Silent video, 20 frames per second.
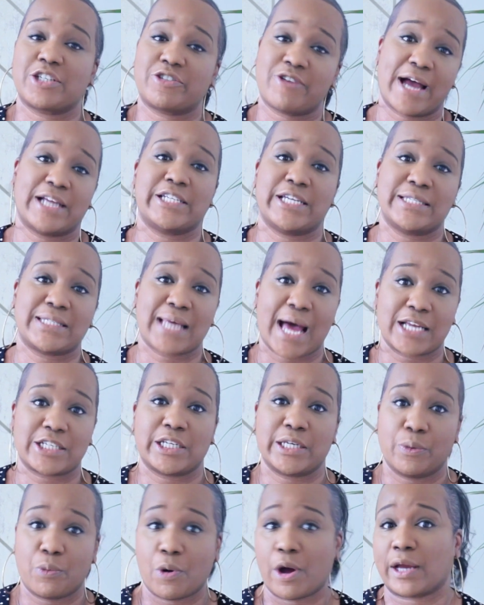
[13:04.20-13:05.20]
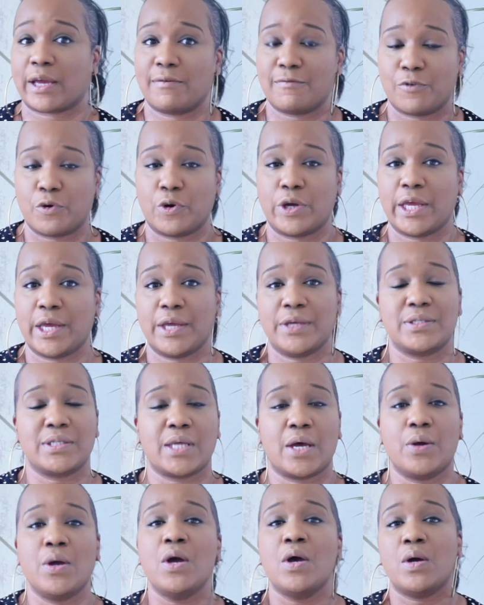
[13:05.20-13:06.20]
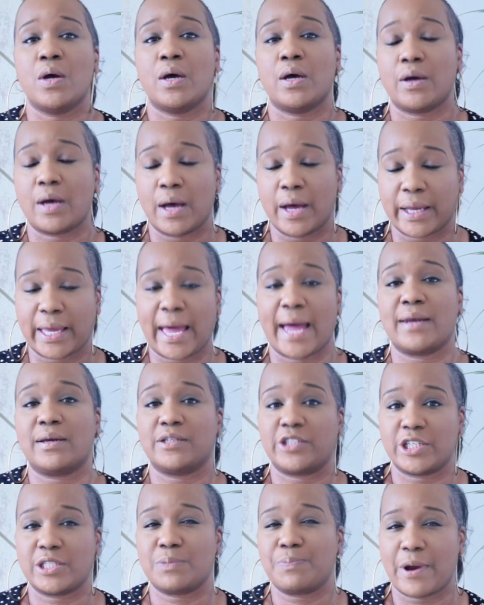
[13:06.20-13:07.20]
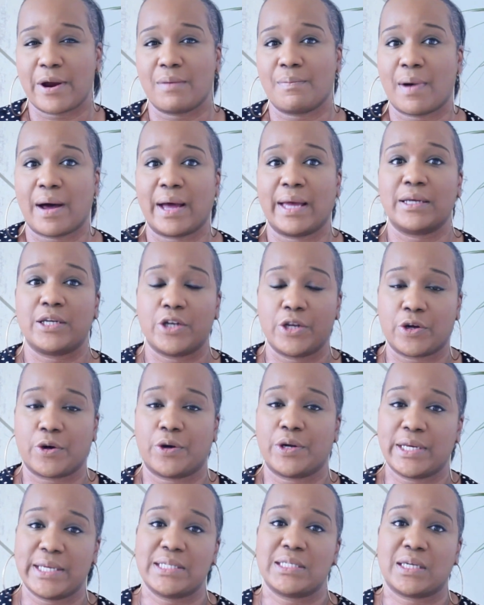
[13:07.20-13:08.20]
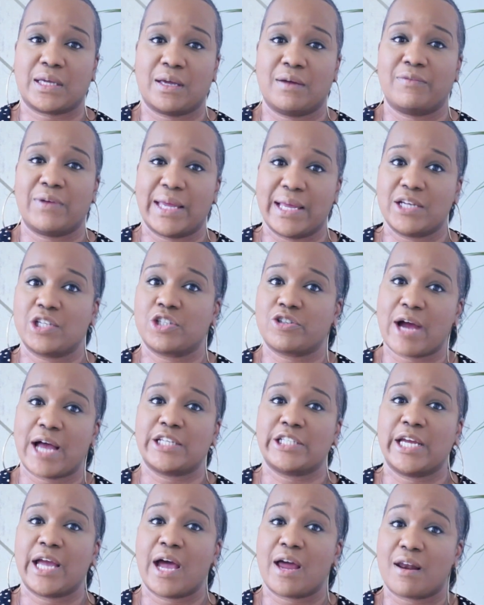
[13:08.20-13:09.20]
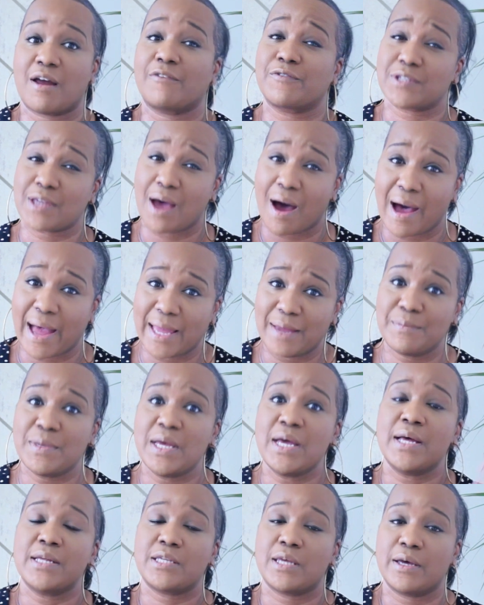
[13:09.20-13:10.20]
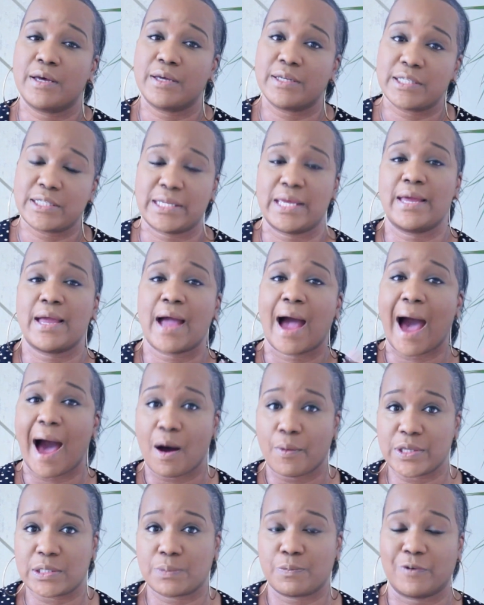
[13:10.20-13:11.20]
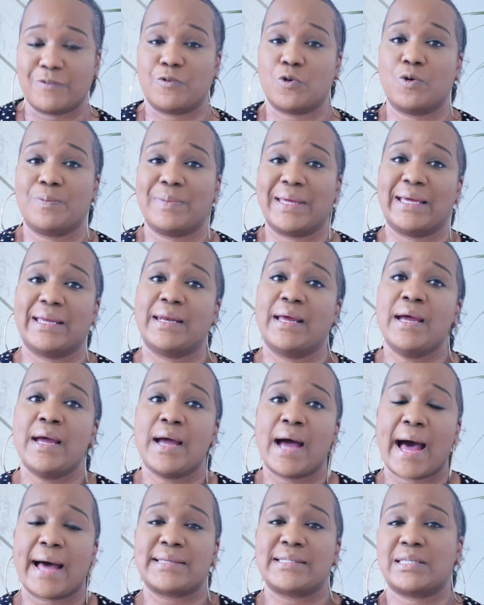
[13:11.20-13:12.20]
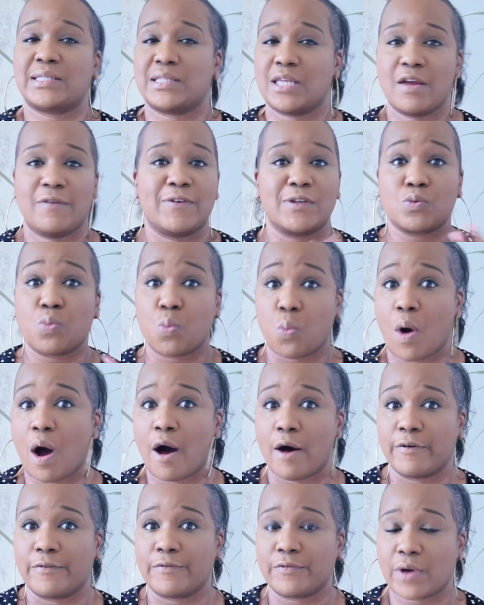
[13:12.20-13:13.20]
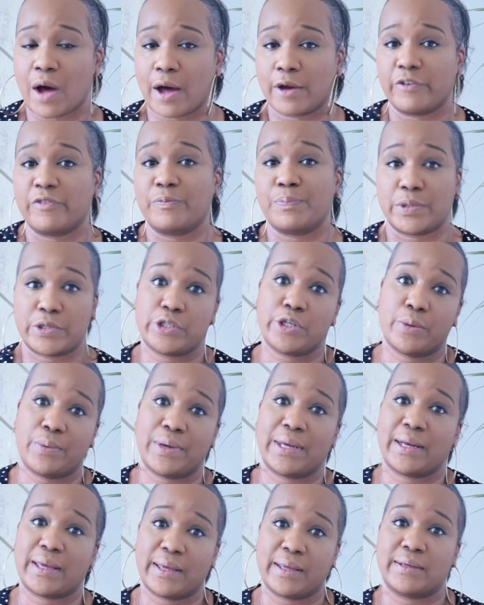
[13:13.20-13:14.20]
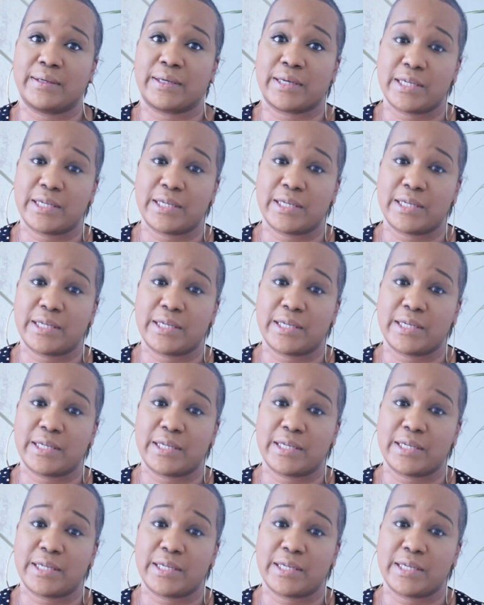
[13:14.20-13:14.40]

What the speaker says: strategy is actually working for you. So again, just bear in mind, you're going to need to give each strategy enough time to see how it's performing and to see if it's worth kind of pursuing and